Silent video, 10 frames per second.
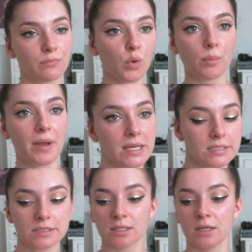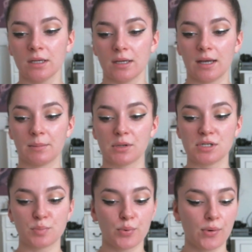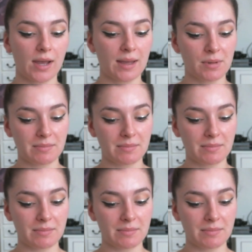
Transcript: or base. I'm going to prime